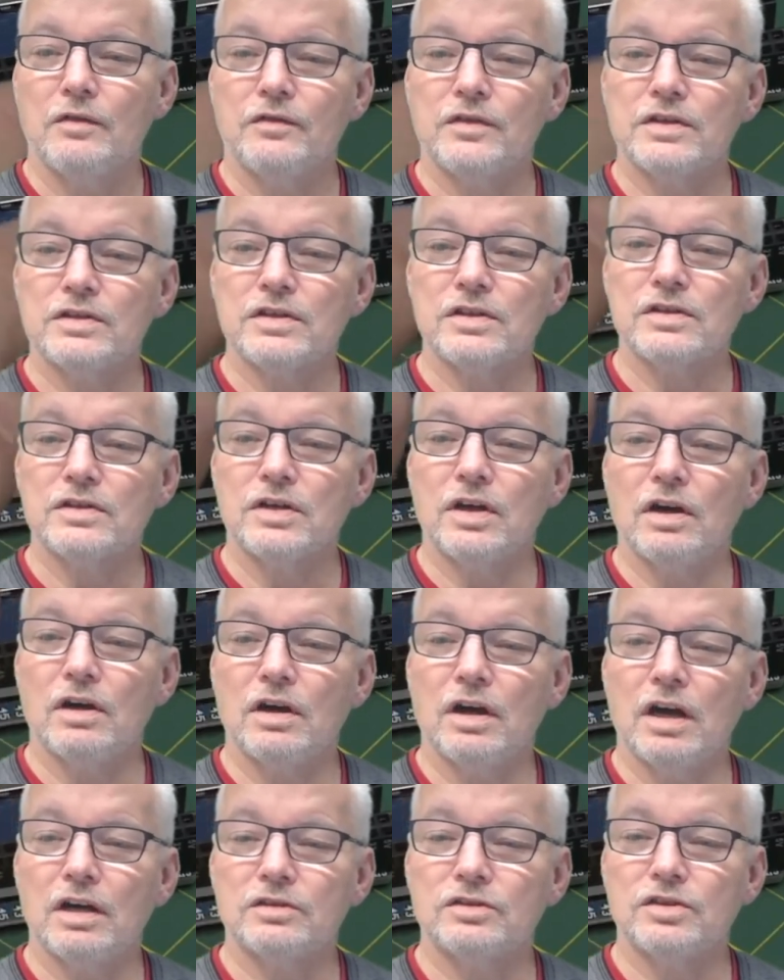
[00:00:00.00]
This has
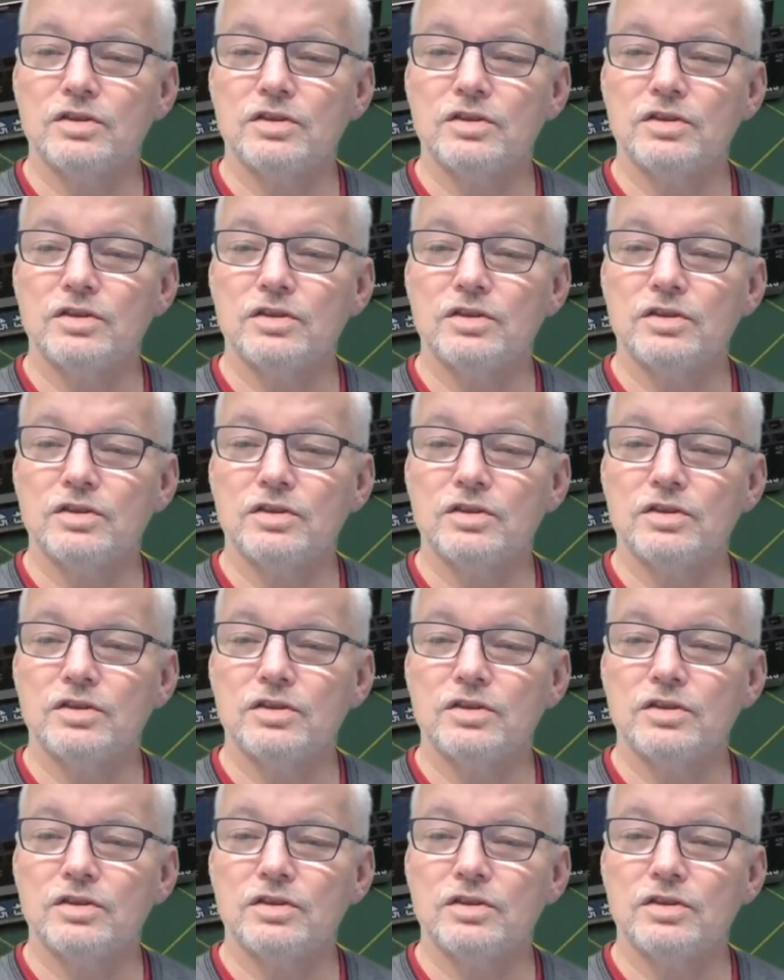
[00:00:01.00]
got a